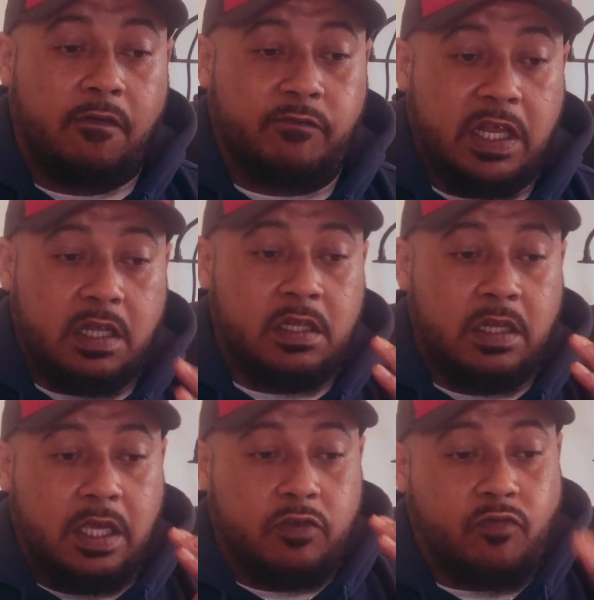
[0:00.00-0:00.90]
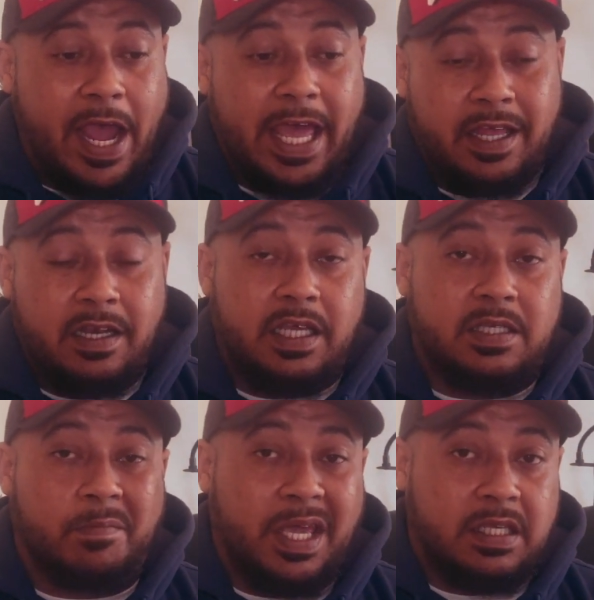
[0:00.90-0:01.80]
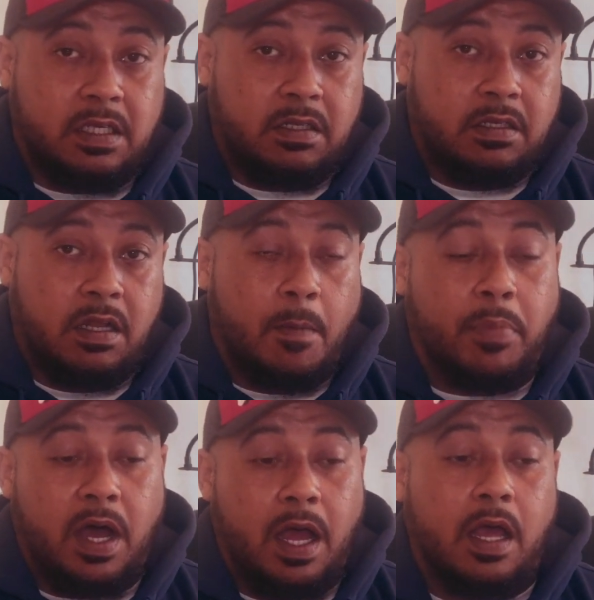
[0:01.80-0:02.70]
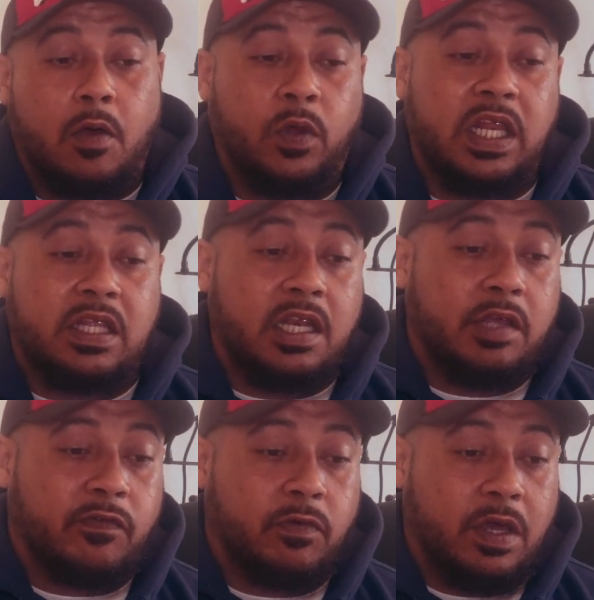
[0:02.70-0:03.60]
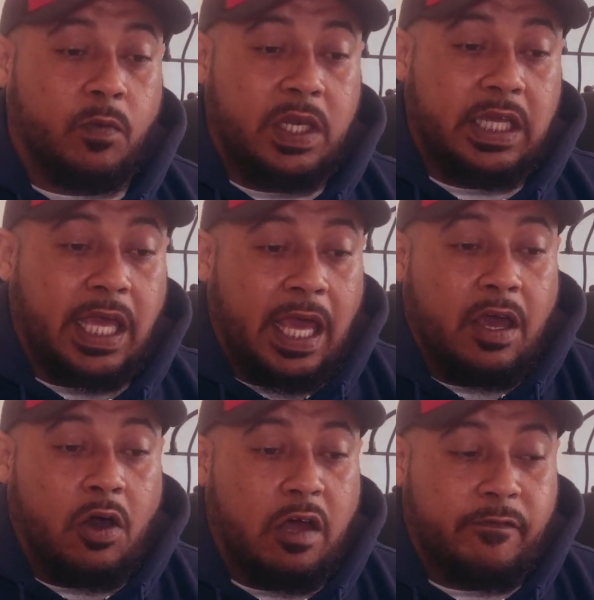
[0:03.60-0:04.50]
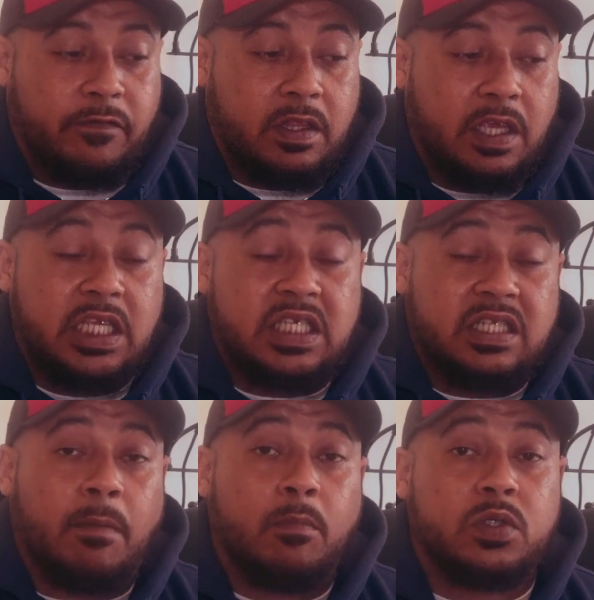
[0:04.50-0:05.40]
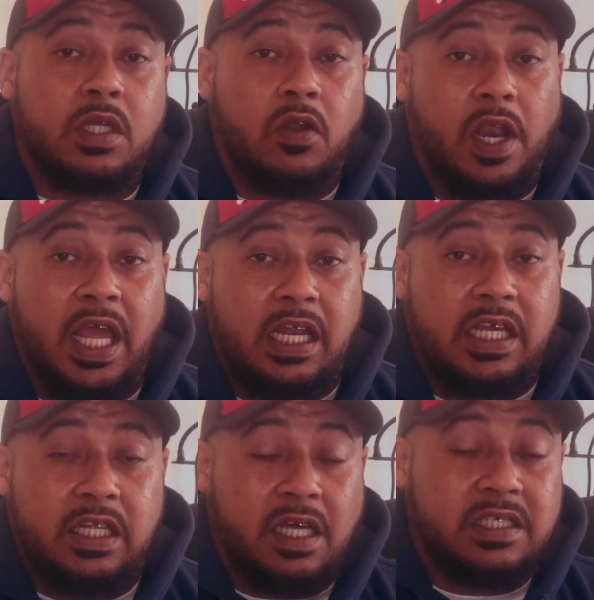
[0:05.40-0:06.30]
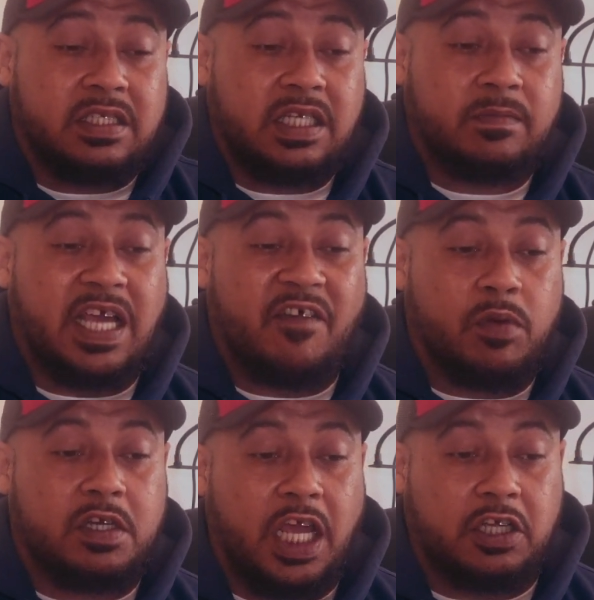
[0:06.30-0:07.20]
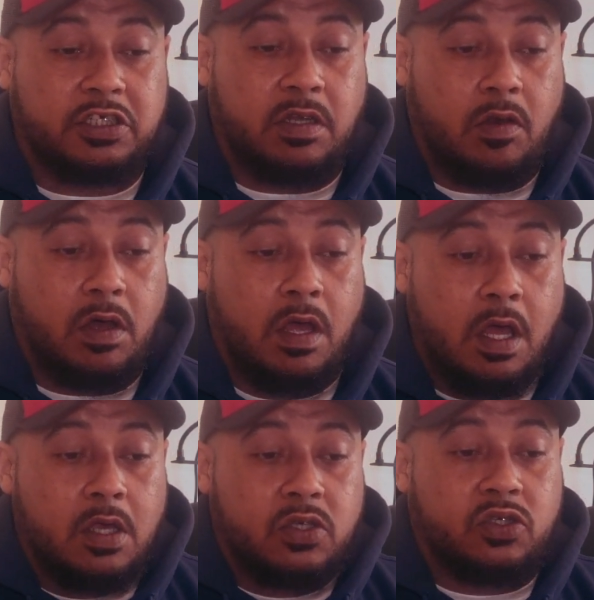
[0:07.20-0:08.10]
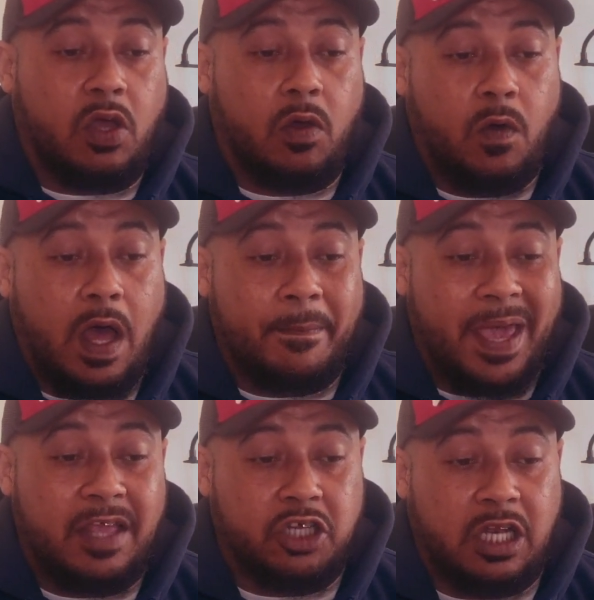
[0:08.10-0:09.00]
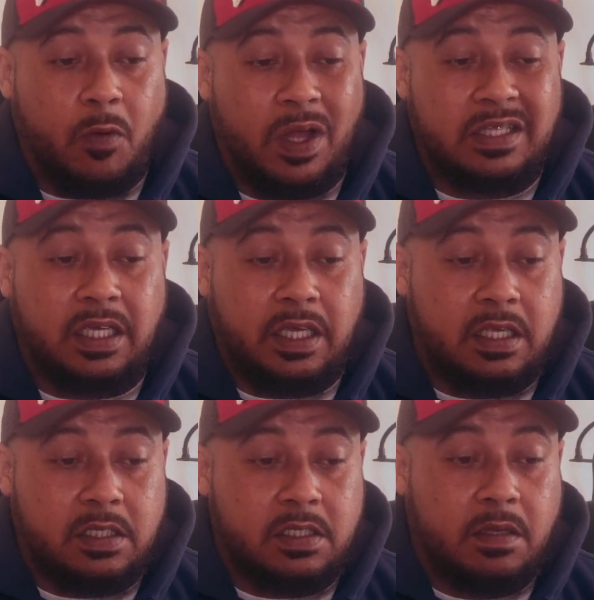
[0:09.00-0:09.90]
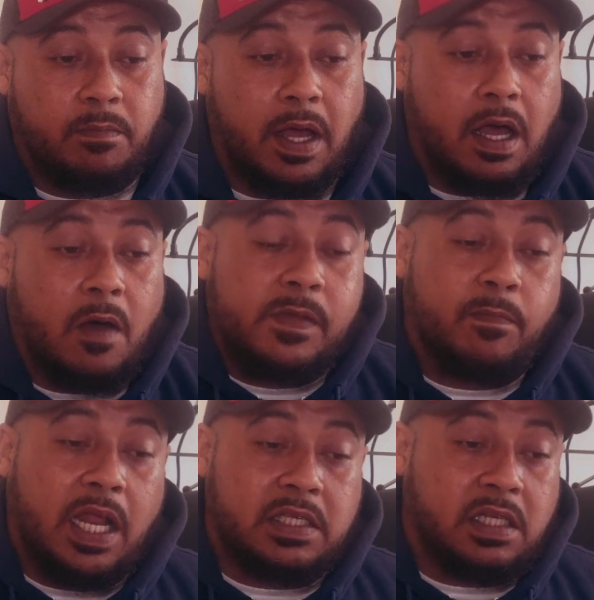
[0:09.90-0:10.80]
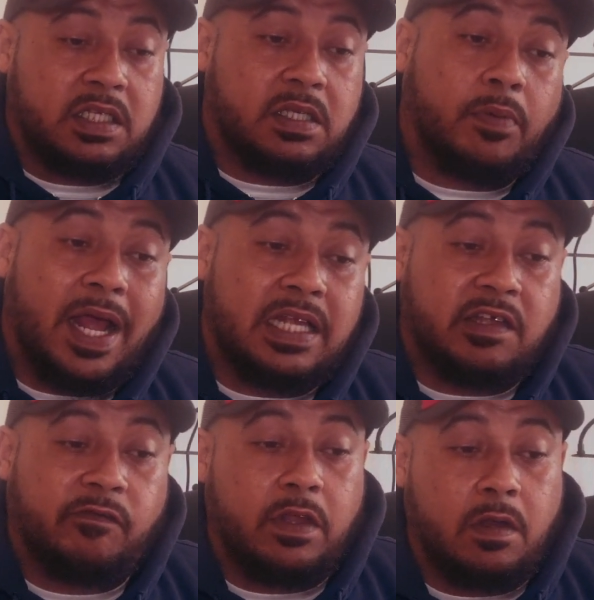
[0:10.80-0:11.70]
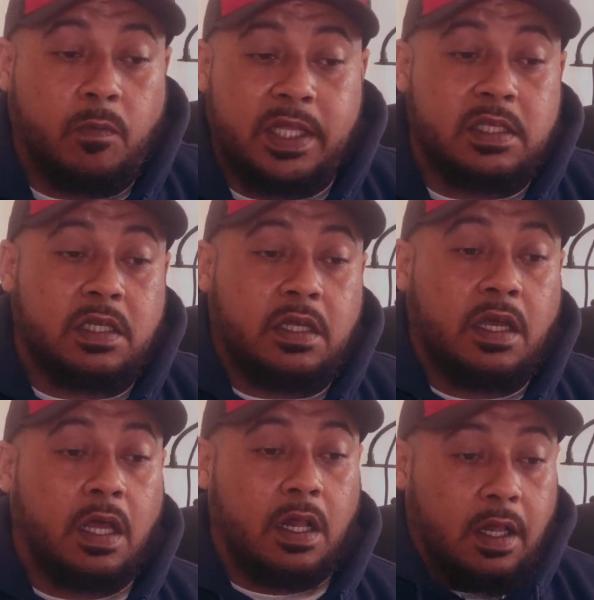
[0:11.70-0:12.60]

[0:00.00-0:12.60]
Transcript: Villain writing is amazing, but will he deliver it? Will he get it off? He stumbles a lot lately. He doesn't seem to have projection a lot. So I'm edging that one to Giz, but I'll be pleasantly surprised if Villain wins, in it.